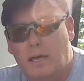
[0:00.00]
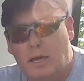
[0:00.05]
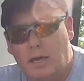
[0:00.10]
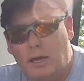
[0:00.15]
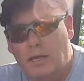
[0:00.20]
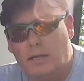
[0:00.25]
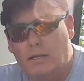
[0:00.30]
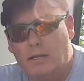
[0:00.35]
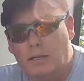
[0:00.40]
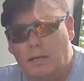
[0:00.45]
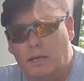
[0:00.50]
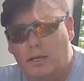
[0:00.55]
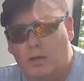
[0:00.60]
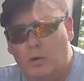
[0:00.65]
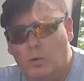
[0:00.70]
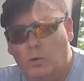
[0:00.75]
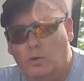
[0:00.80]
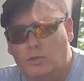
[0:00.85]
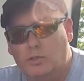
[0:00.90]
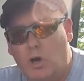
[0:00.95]
and it
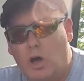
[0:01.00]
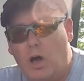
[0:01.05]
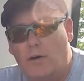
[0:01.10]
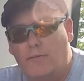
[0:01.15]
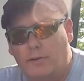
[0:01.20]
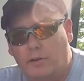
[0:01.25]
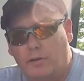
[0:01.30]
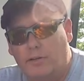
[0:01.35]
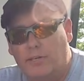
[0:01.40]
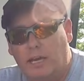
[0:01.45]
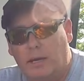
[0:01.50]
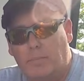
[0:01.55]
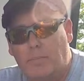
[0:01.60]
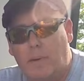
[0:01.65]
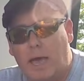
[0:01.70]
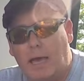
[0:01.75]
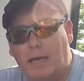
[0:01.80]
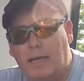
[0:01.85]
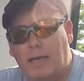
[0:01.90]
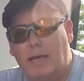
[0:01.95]
cools off, it'll kick
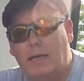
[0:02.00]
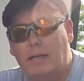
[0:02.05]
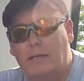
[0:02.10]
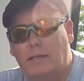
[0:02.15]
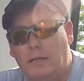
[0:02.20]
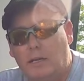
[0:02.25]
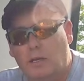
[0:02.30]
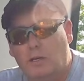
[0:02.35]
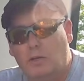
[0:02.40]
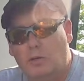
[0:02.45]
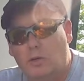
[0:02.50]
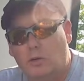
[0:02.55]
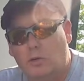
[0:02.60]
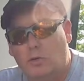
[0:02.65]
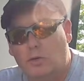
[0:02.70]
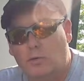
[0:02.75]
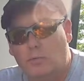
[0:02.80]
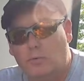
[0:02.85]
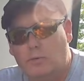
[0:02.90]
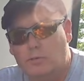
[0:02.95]
back in and you
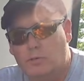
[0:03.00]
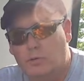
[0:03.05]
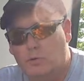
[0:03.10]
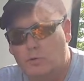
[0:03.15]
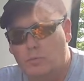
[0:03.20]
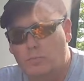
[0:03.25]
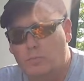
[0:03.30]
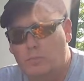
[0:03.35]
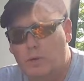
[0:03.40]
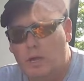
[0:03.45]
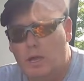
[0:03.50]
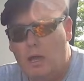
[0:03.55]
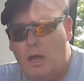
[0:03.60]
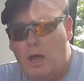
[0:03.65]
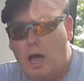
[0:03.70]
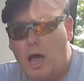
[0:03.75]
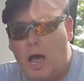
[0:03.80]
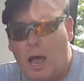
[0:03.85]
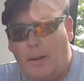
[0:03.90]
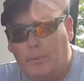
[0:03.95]
can resume
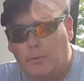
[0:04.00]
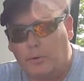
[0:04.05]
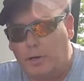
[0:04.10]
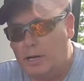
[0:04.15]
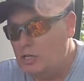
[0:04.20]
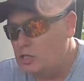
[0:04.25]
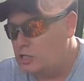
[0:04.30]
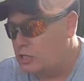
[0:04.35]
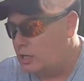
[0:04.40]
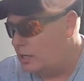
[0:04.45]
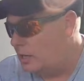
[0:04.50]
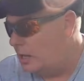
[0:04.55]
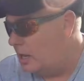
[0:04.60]
operation.